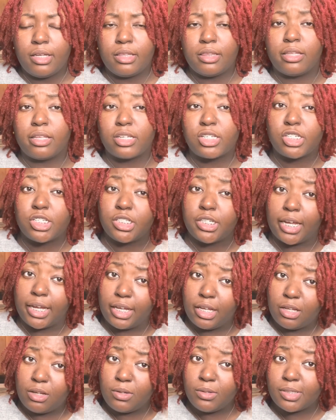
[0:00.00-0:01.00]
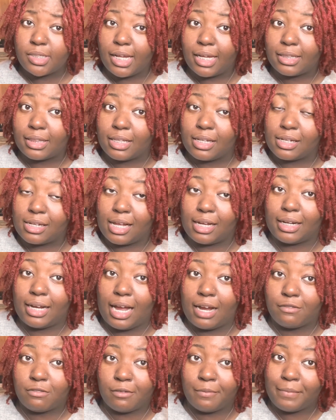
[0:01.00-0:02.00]
The shells, I think I
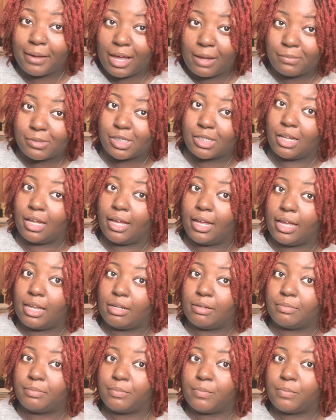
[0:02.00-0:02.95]
got from Amazon.